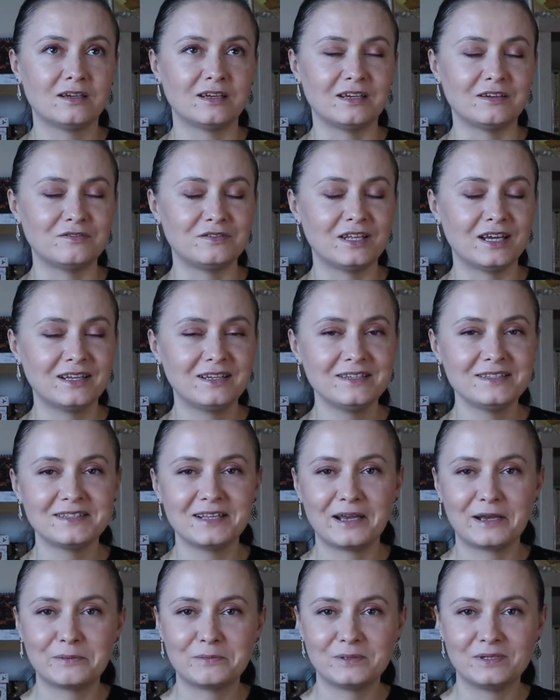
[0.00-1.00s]
If that is
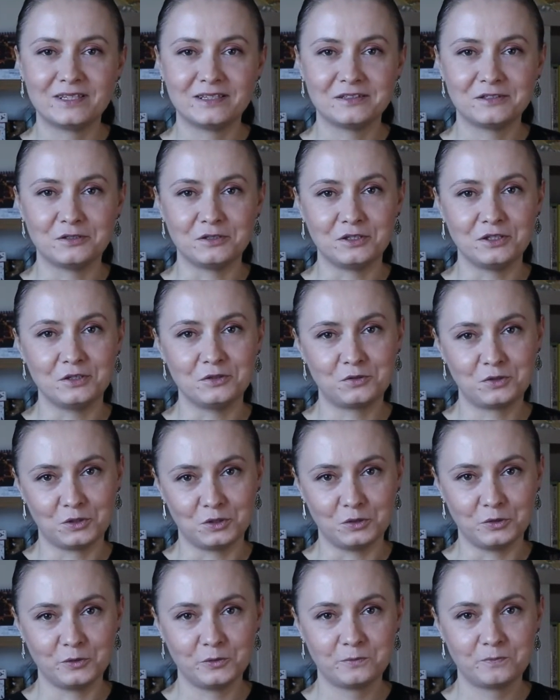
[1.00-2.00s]
happening to you
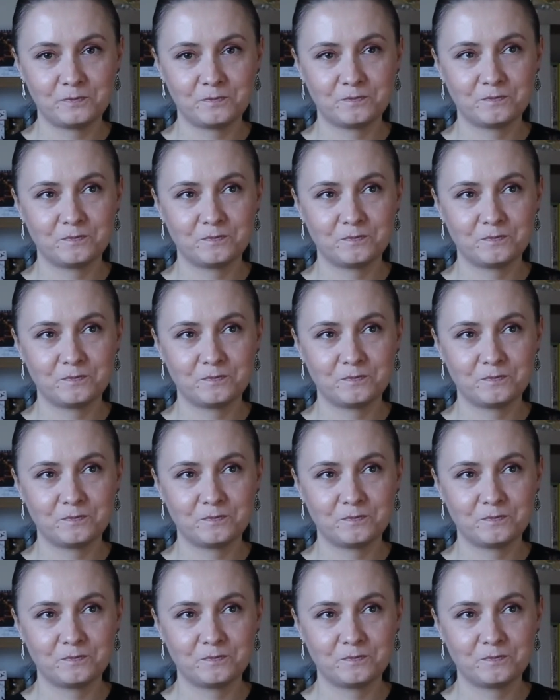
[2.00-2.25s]
too,